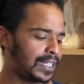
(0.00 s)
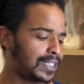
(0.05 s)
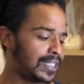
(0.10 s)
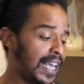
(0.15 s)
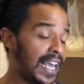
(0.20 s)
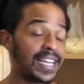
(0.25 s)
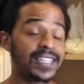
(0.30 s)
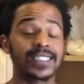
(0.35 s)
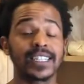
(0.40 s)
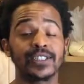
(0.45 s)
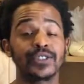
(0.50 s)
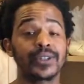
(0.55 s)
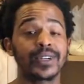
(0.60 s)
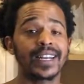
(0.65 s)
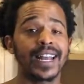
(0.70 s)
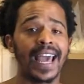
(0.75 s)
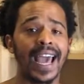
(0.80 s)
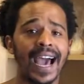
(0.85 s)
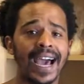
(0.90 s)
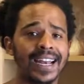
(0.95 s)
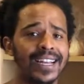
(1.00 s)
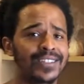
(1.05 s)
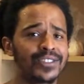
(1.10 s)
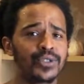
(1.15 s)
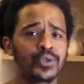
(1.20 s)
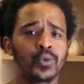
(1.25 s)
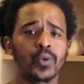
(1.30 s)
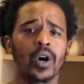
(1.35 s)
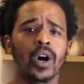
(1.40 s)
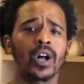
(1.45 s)
taste that you can add
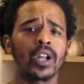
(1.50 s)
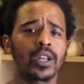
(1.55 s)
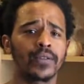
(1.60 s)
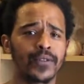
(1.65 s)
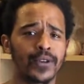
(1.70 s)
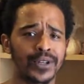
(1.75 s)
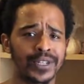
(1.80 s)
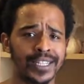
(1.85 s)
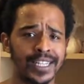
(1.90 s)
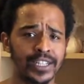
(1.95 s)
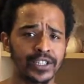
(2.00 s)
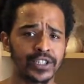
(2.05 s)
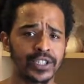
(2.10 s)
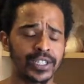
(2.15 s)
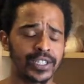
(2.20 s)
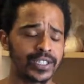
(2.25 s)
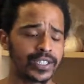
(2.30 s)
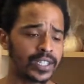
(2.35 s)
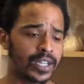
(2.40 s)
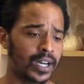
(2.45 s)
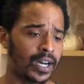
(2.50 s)
into all of your dishes.